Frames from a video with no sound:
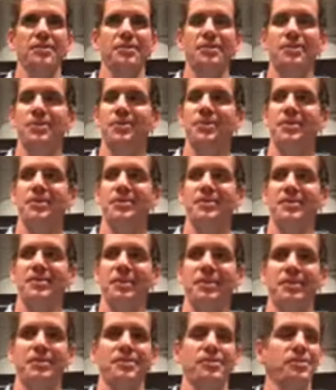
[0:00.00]
to his
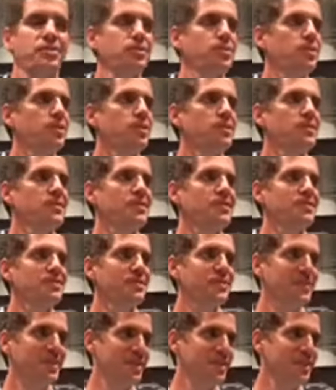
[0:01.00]
son. So we are sons of
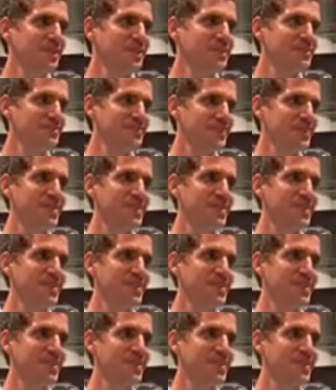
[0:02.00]
the kingdom,